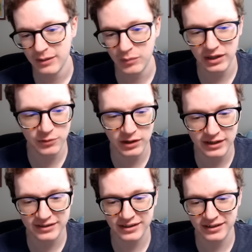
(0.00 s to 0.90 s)
But
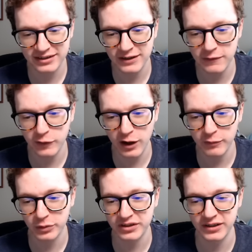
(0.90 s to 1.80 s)
anyways,
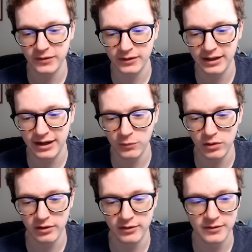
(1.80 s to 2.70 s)
75% on that
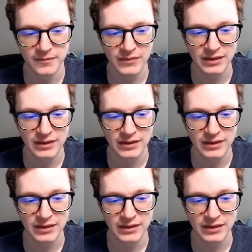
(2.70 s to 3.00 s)
one.